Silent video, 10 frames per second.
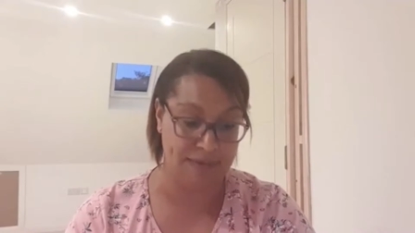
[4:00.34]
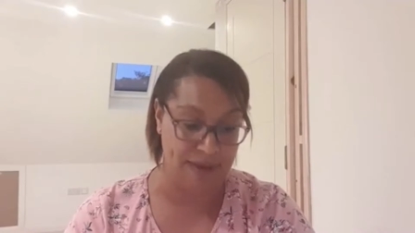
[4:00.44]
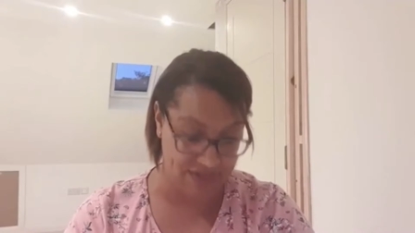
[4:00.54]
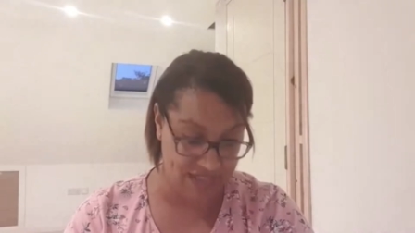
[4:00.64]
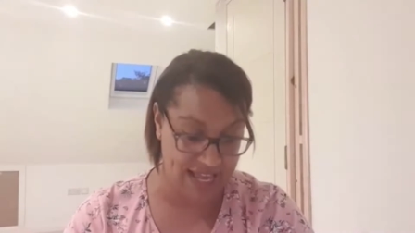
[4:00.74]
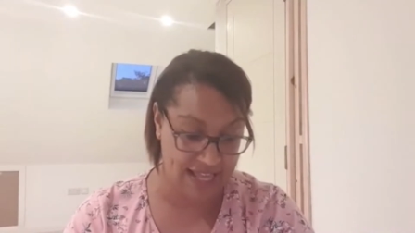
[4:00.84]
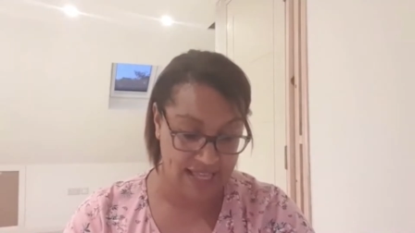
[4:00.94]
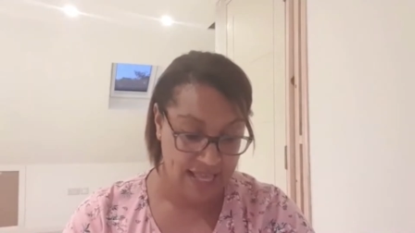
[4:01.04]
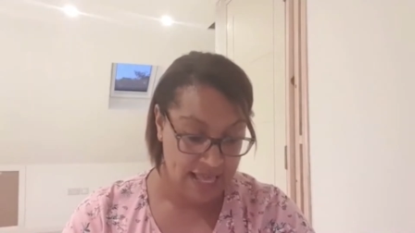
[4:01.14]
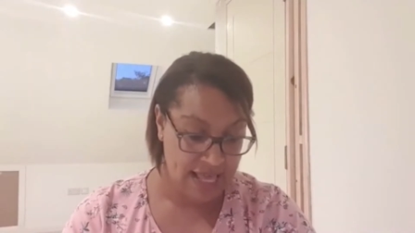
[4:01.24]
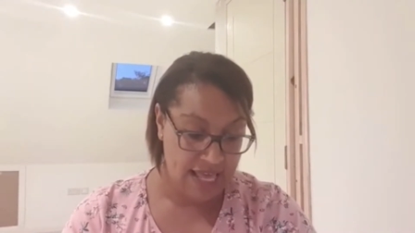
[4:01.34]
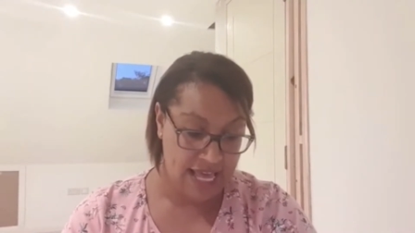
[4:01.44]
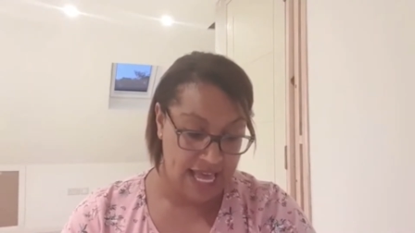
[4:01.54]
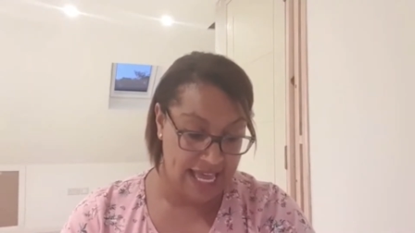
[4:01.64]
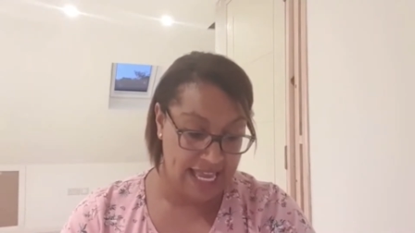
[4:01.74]
about that.
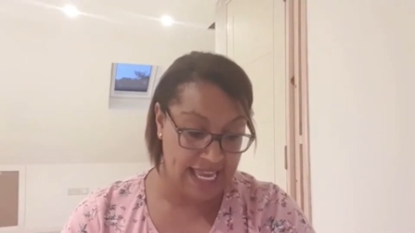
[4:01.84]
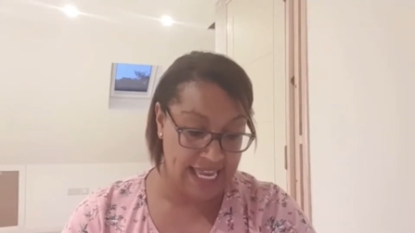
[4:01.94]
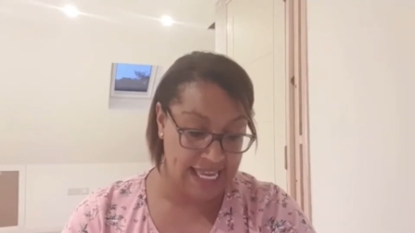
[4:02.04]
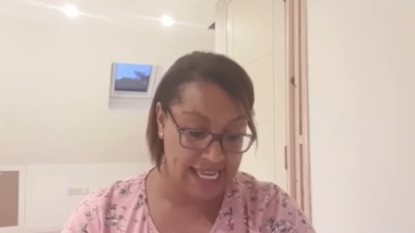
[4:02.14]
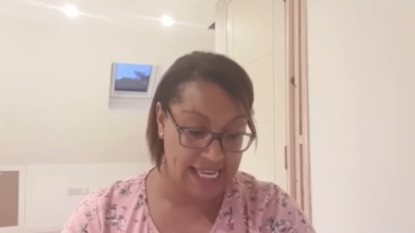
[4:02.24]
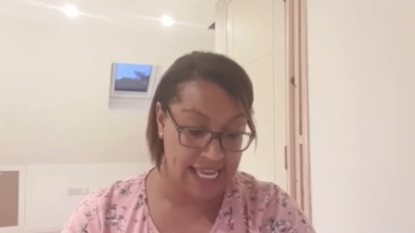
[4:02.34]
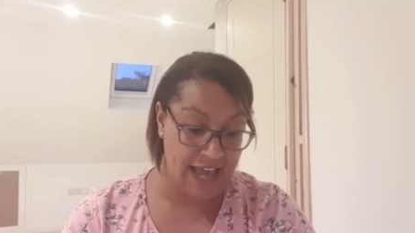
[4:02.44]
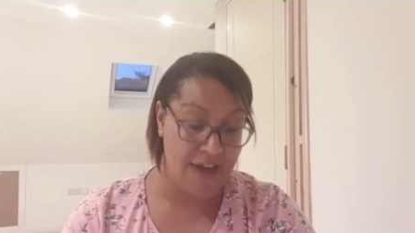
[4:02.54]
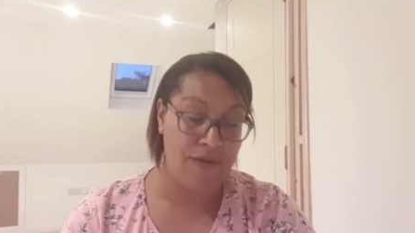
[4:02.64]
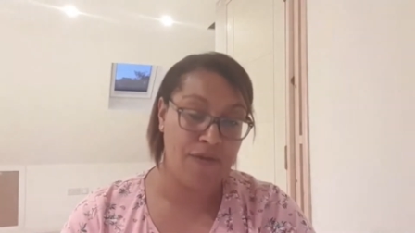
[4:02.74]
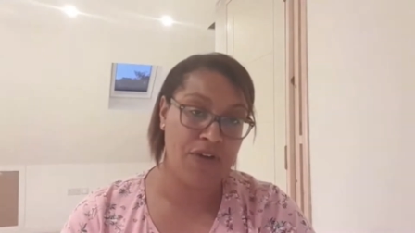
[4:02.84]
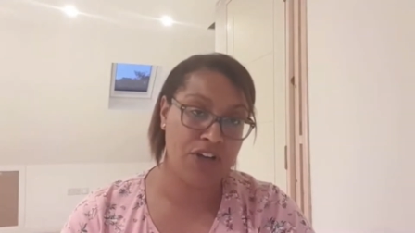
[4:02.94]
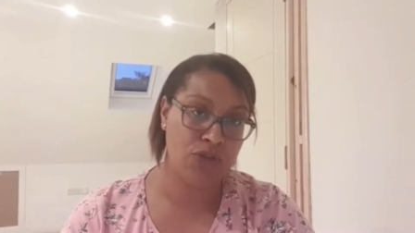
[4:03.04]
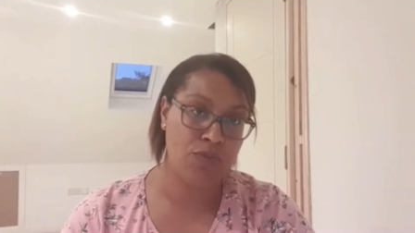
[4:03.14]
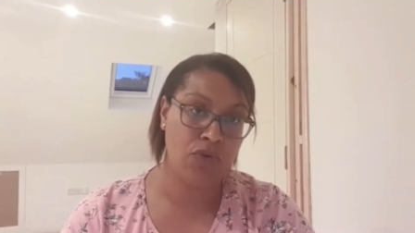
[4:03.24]
A
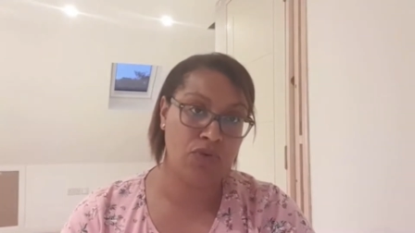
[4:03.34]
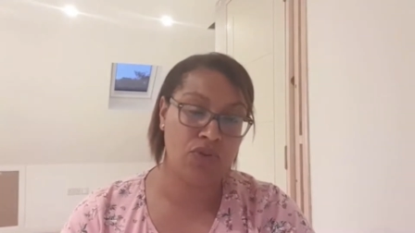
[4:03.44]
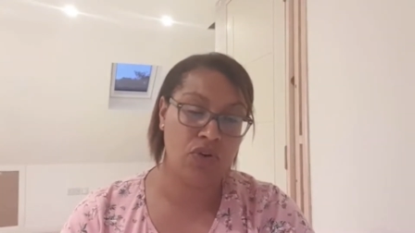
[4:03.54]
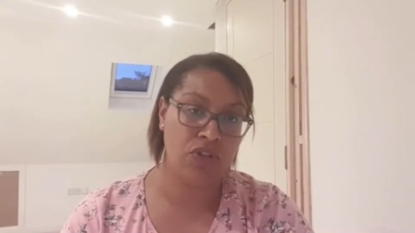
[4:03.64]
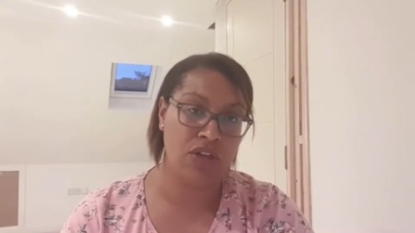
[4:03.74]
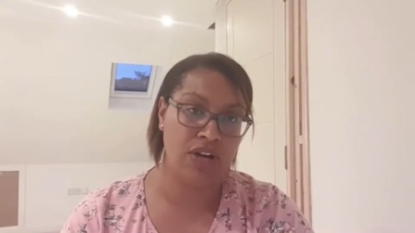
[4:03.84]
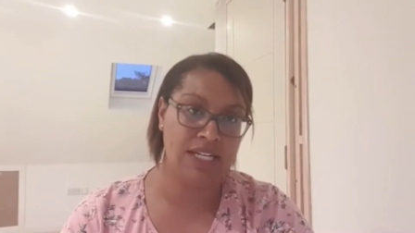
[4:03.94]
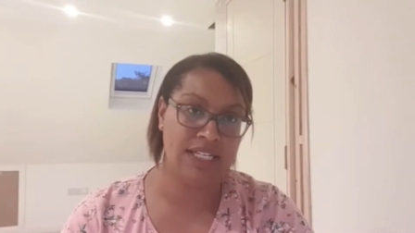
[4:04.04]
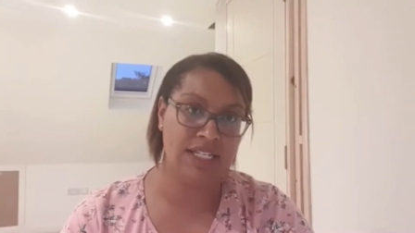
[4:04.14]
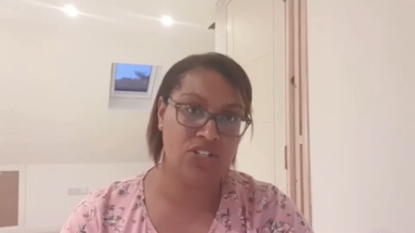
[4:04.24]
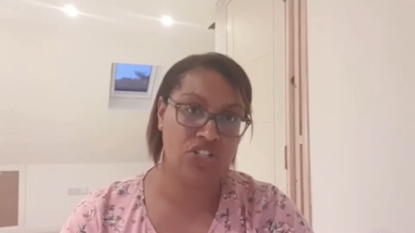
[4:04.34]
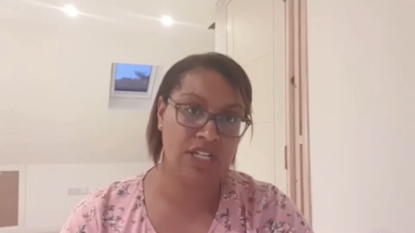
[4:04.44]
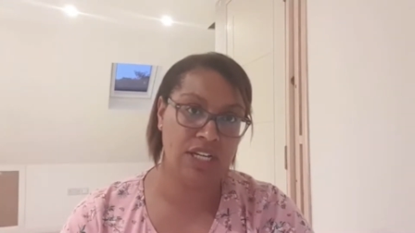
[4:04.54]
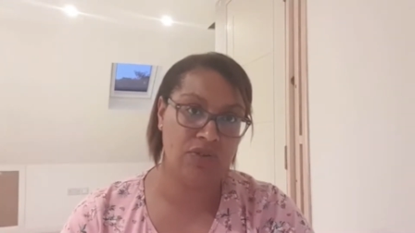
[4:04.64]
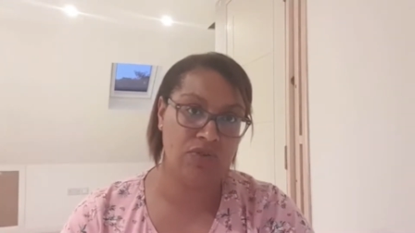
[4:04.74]
French Bulldog that I did a
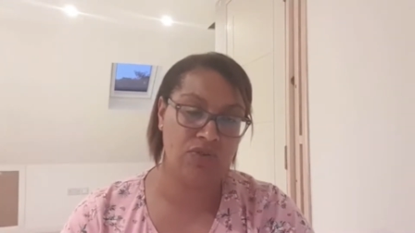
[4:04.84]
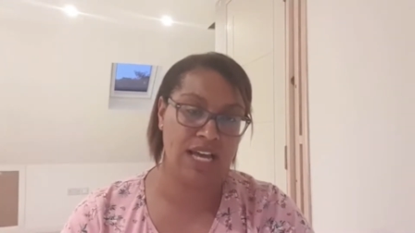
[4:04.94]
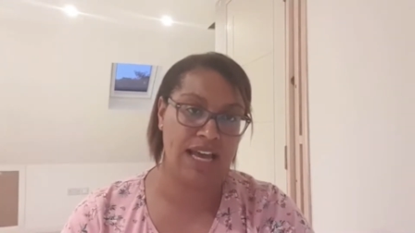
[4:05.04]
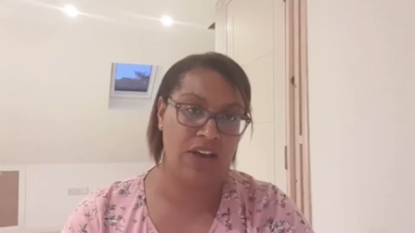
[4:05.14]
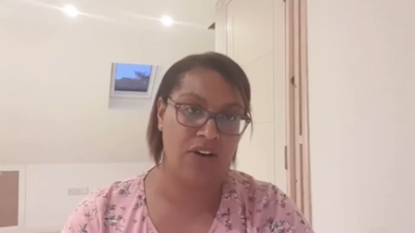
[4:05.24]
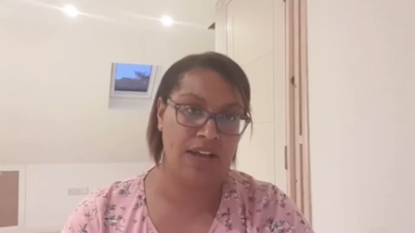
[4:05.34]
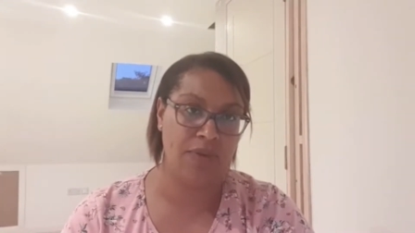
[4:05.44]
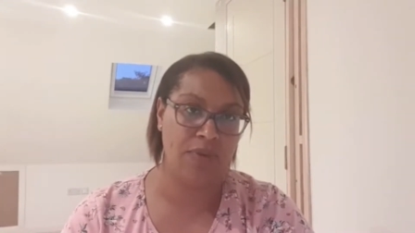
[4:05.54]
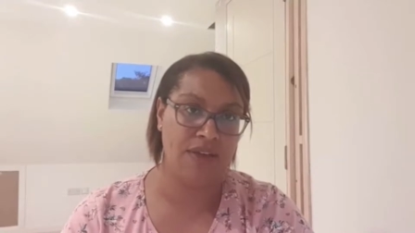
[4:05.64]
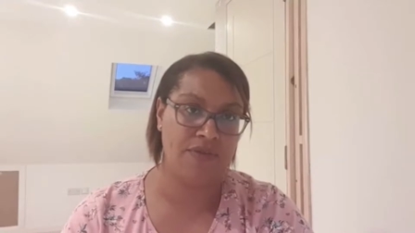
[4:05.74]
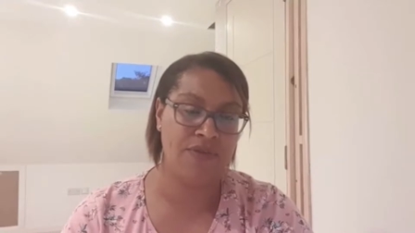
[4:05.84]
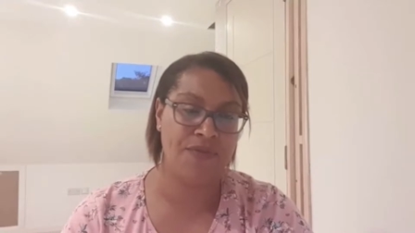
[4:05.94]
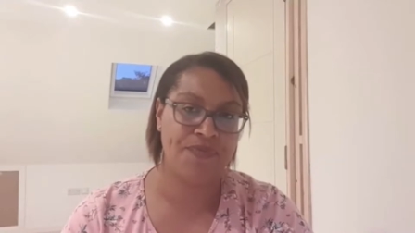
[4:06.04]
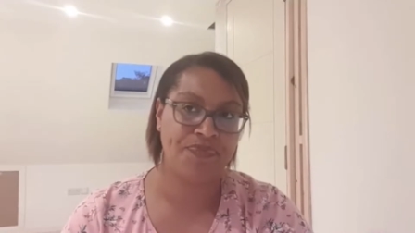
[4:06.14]
chilled AI with.